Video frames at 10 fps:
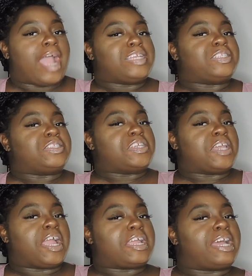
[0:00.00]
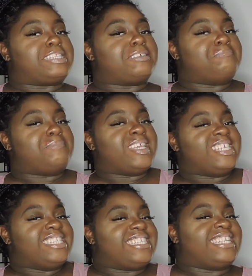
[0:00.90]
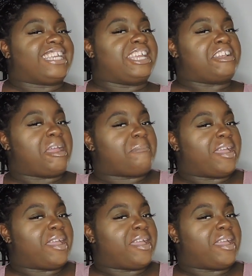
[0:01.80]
see I got some men's looking at